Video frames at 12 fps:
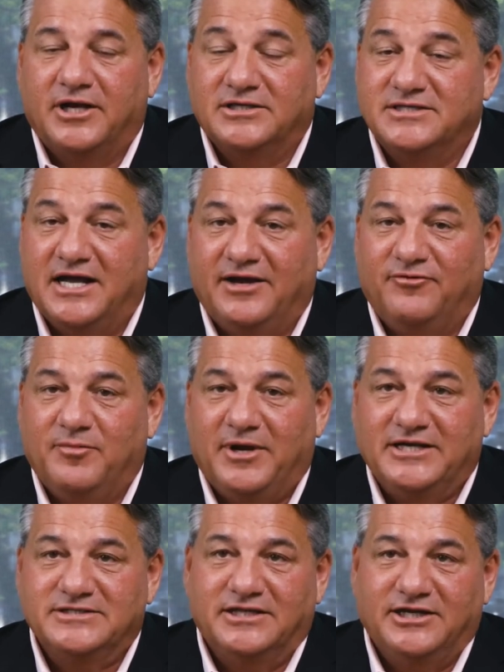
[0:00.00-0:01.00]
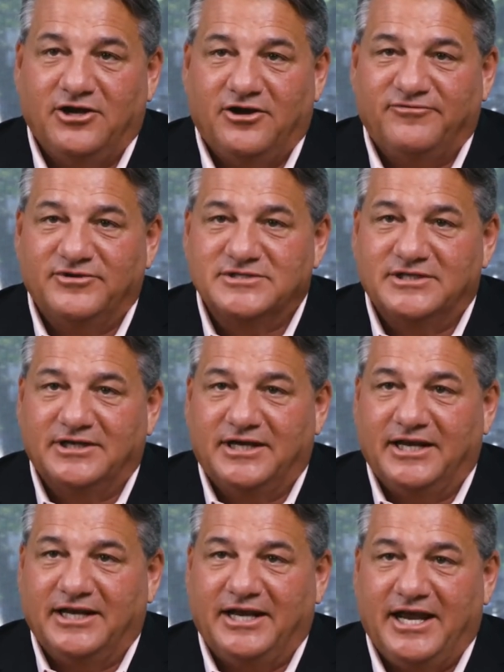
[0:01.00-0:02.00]
because not everybody's in the office and
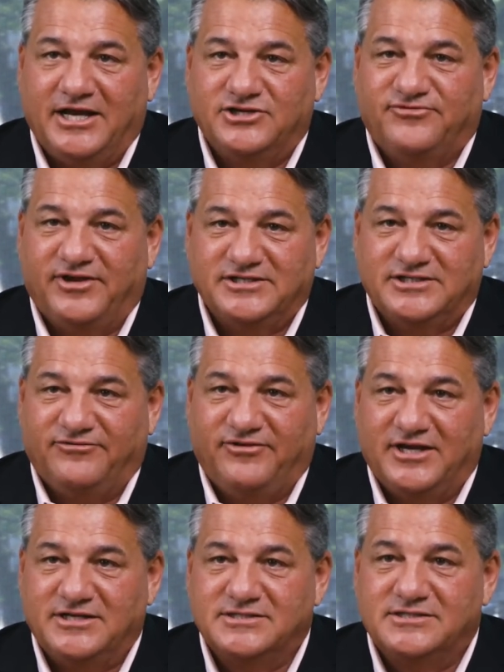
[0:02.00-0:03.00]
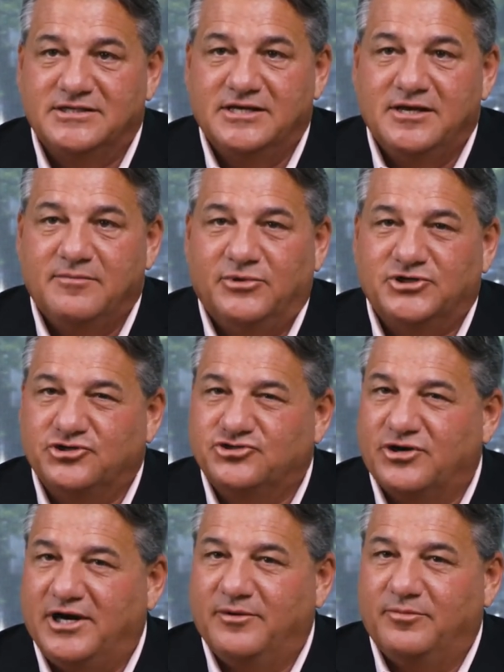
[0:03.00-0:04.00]
can engage face to face, but you're
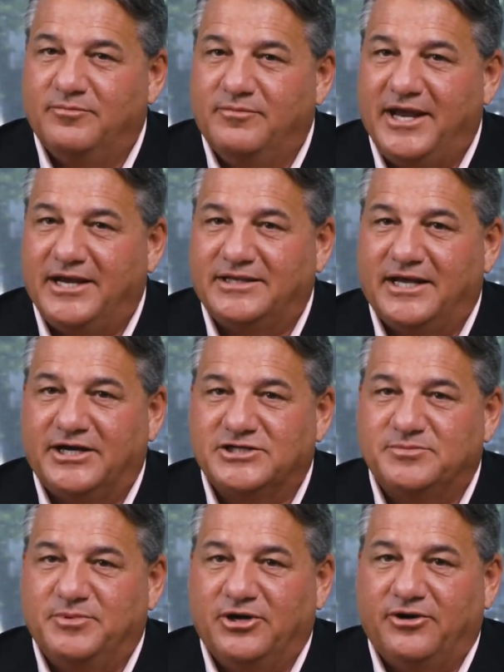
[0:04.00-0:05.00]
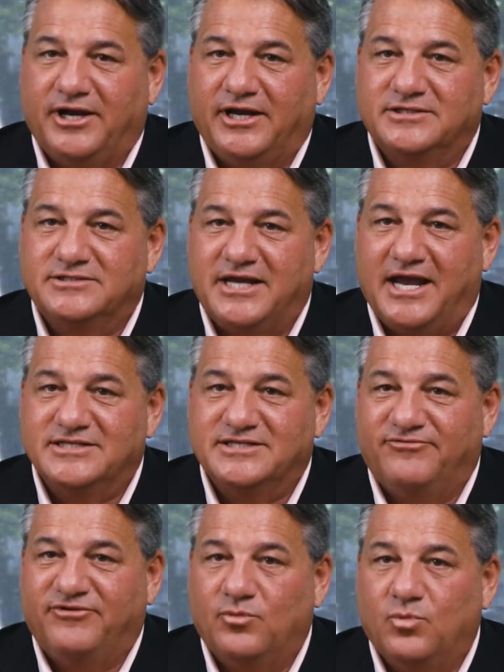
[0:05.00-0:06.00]
trying to make that experience as
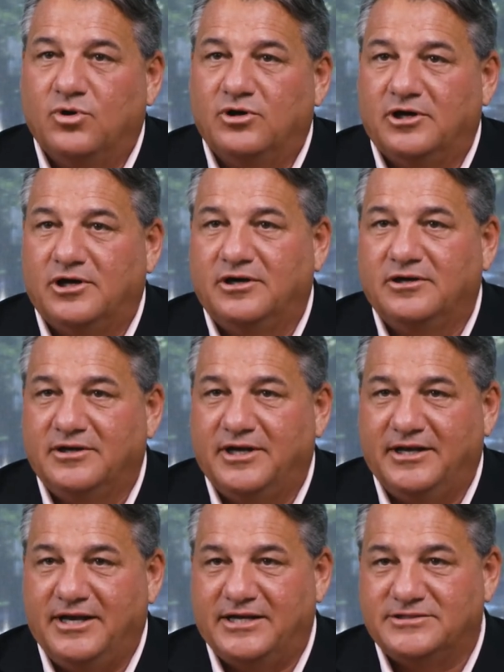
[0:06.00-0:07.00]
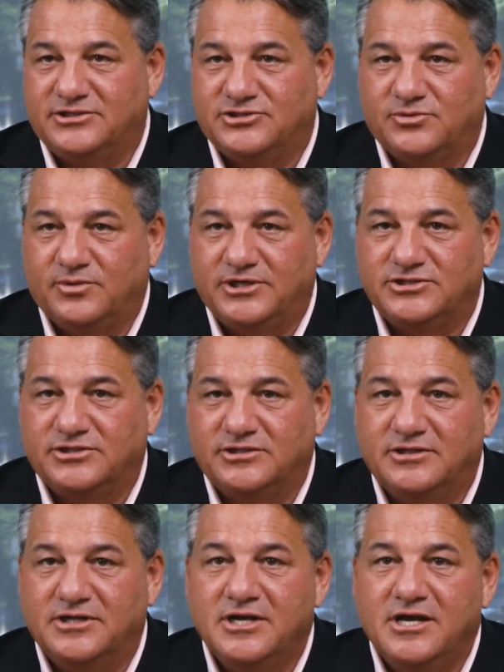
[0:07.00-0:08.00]
if it were in that situation.